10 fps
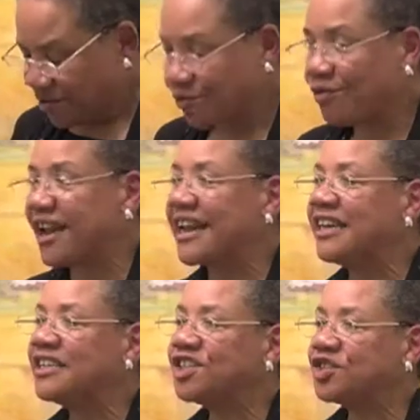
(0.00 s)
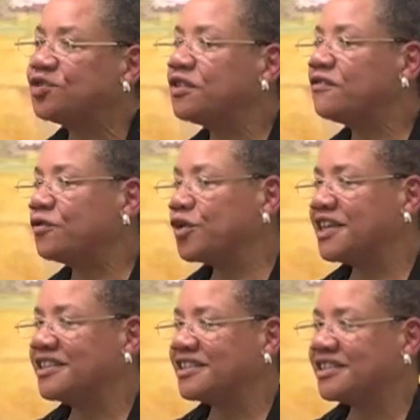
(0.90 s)
Raise your
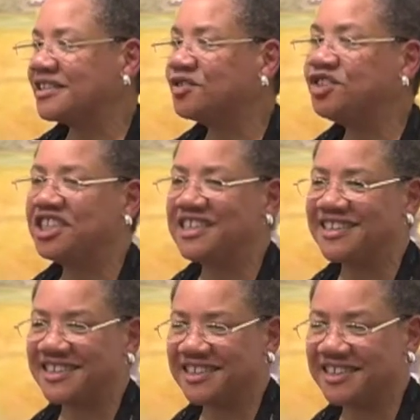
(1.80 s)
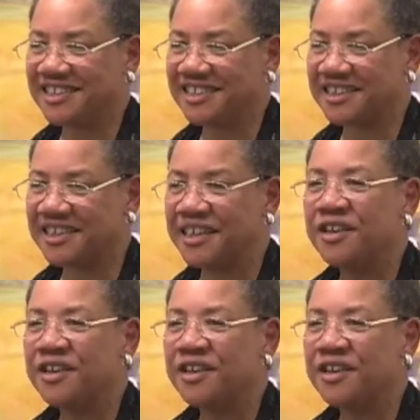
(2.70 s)
voice to Jesus,